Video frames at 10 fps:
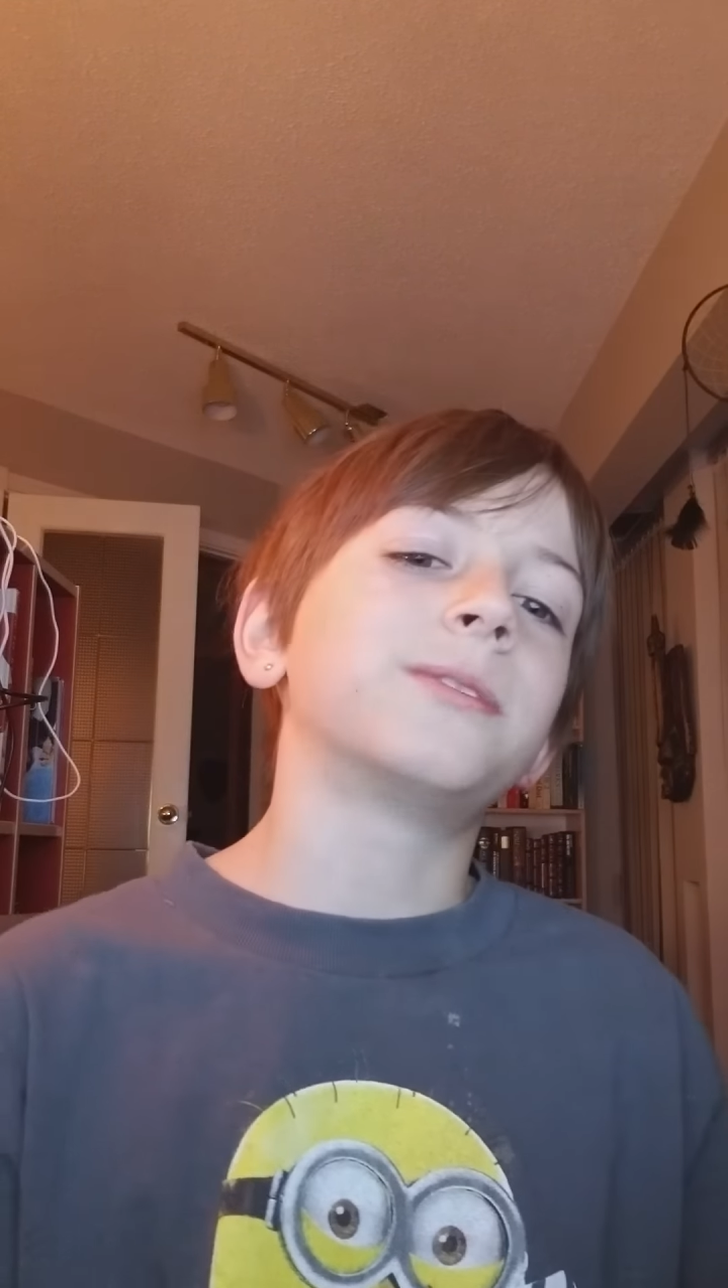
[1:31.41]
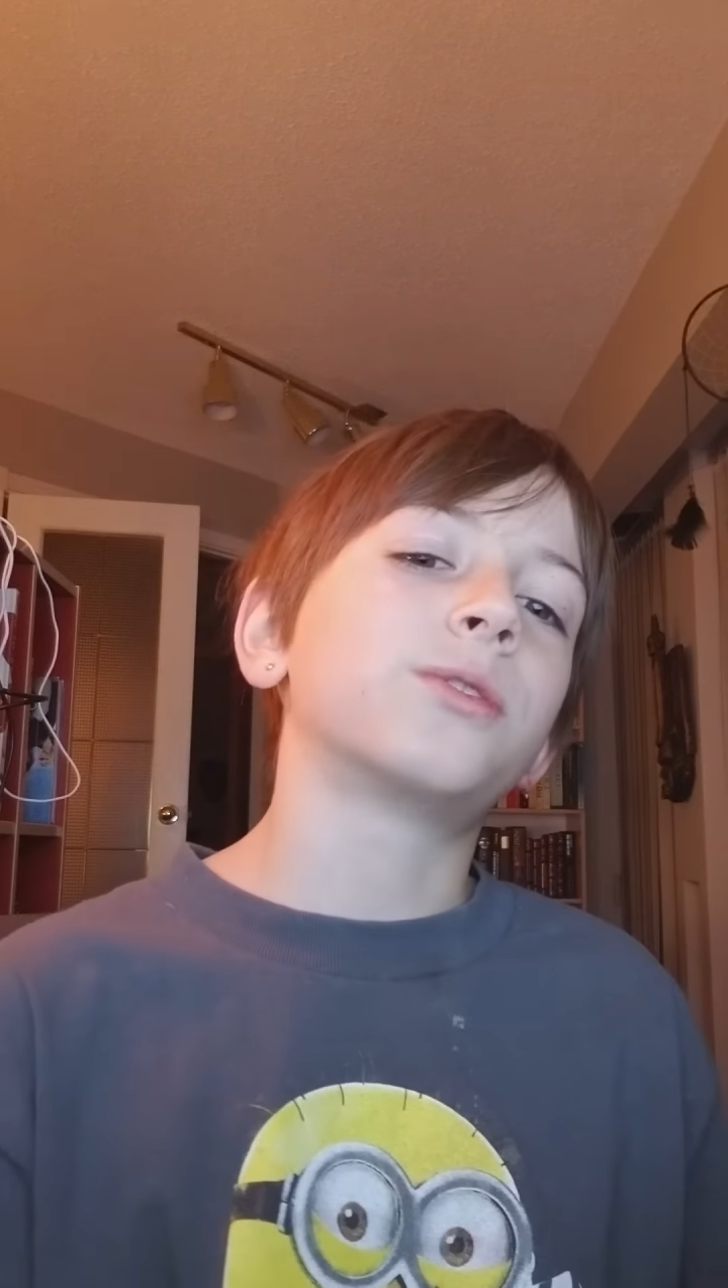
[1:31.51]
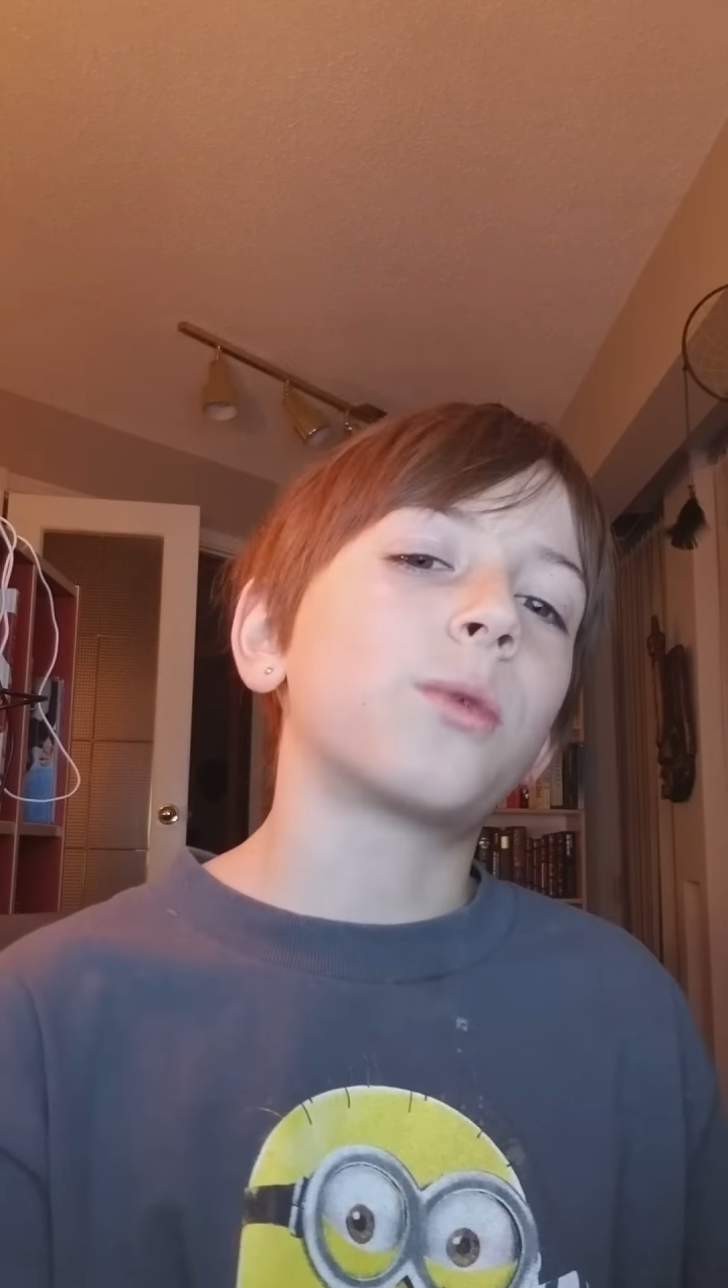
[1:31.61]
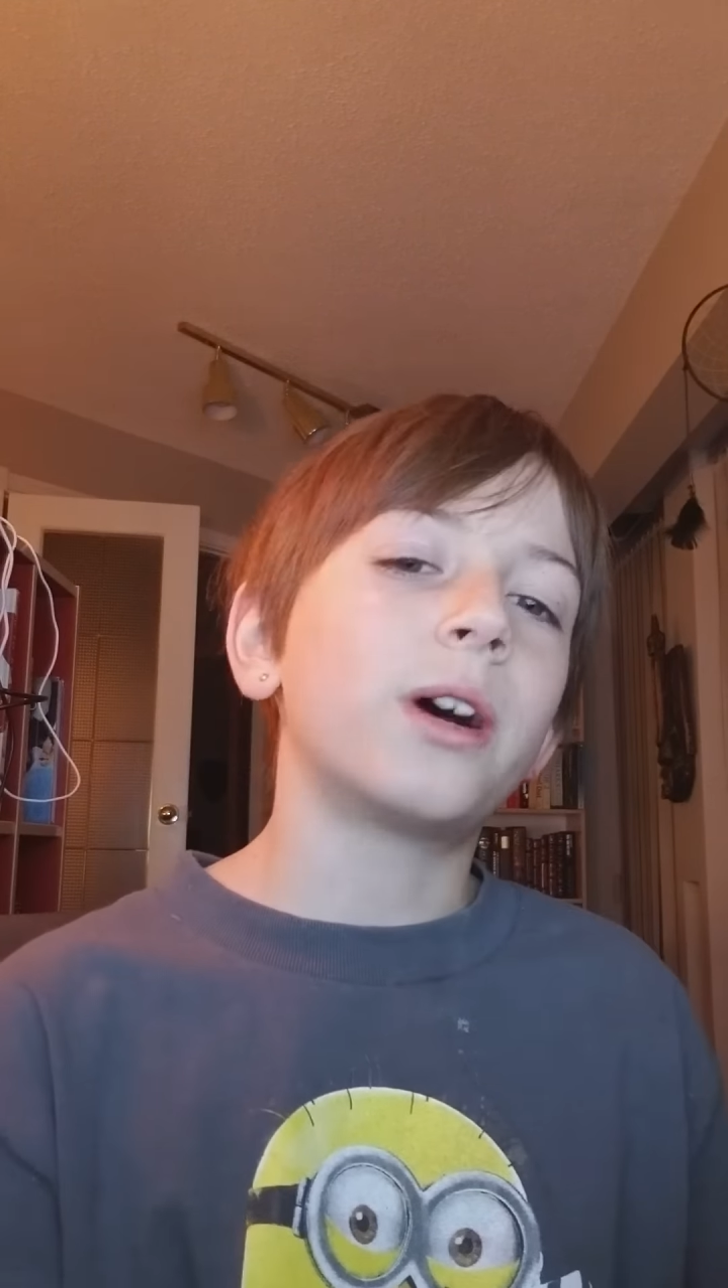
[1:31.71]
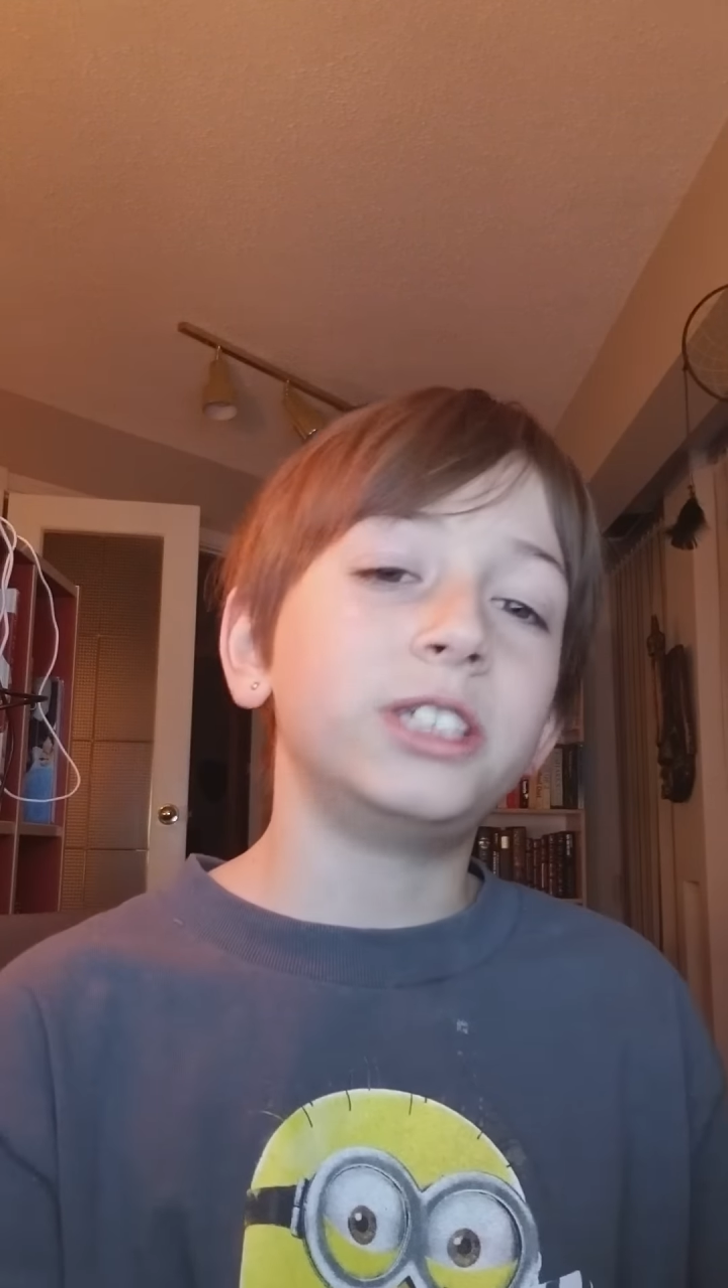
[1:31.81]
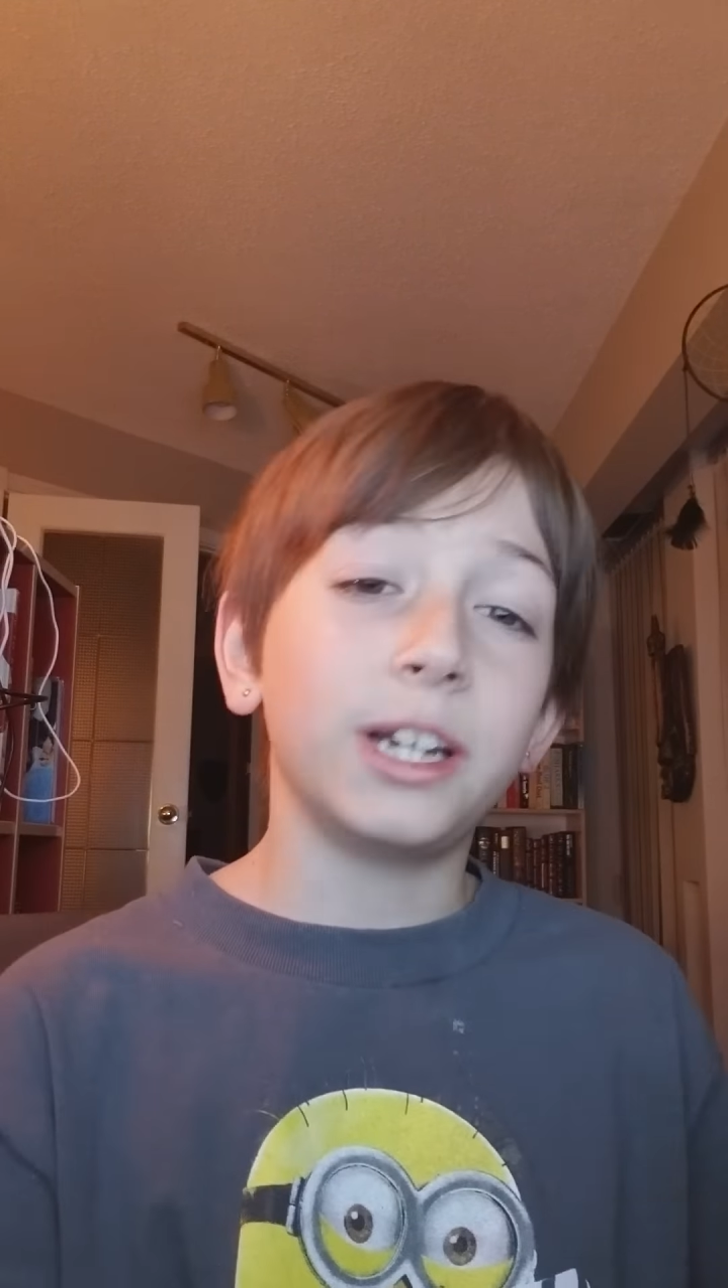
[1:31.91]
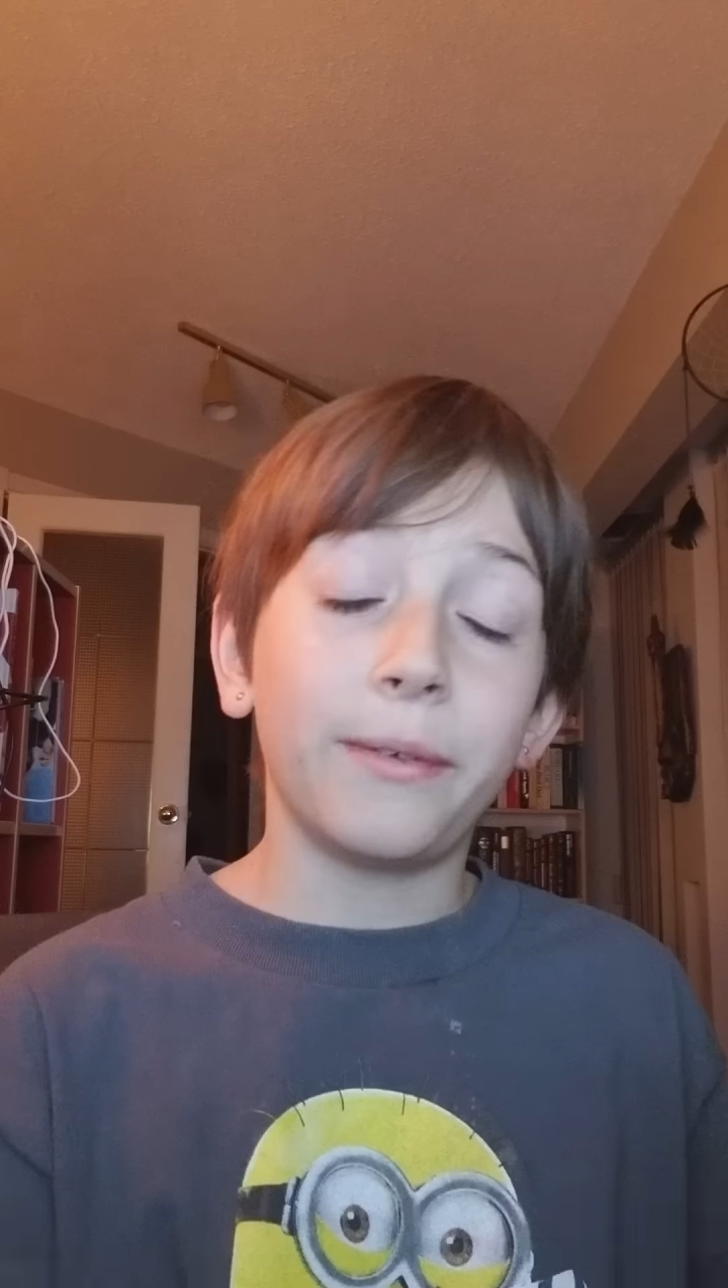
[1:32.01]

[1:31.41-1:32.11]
much for watching.